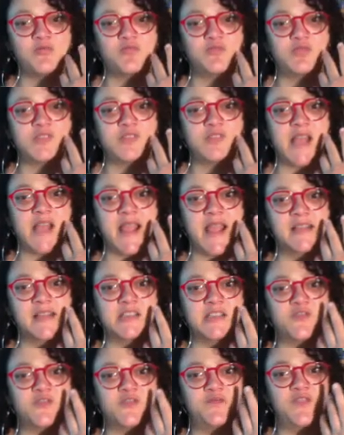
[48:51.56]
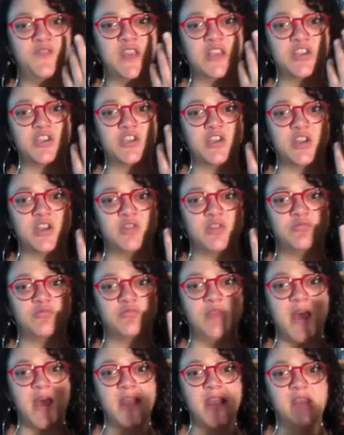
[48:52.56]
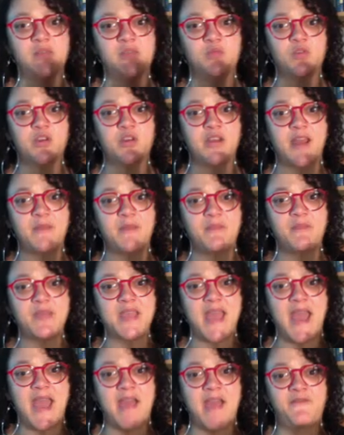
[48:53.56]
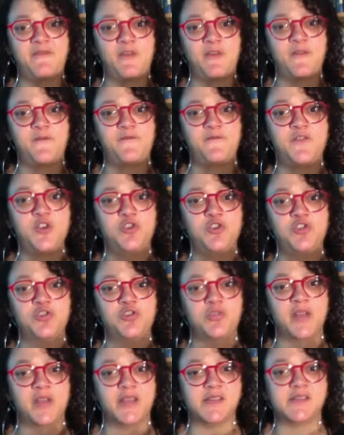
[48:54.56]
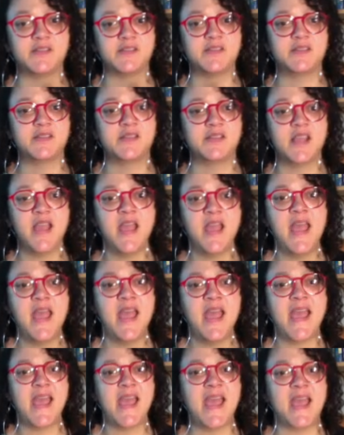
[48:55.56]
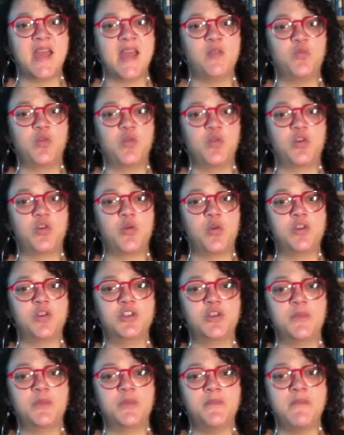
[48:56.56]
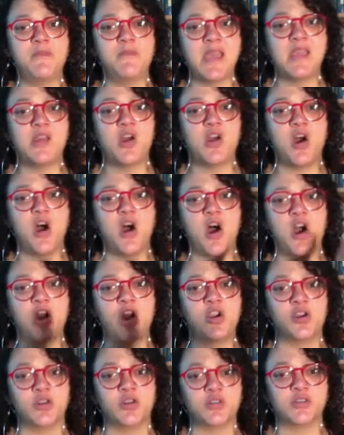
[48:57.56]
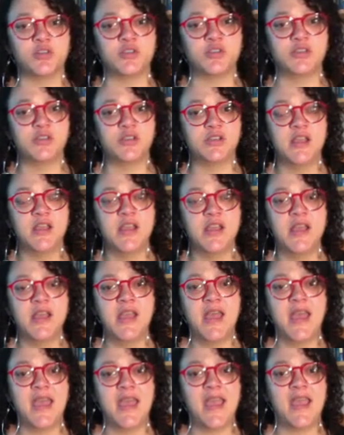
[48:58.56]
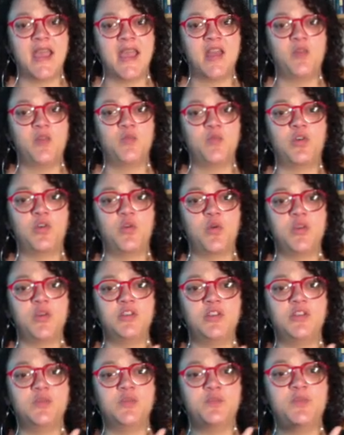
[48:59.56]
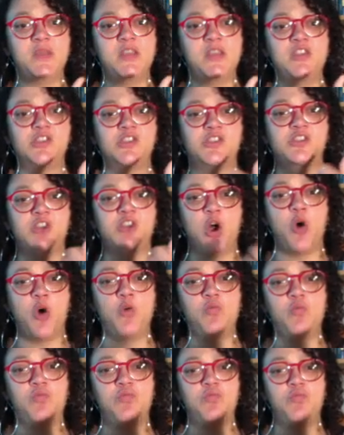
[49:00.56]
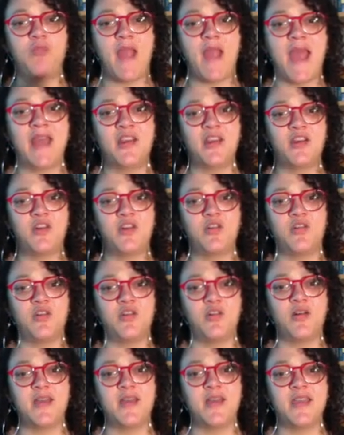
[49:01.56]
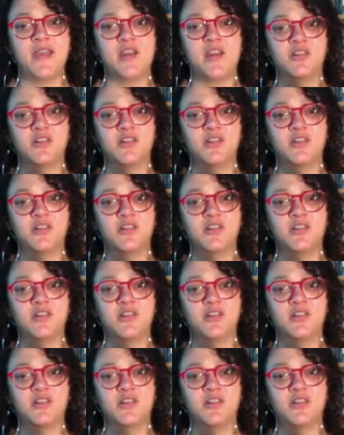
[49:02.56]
science fiction write. We're going to be Afrofuturists. And we're going to make art. And we're going to be so radical in our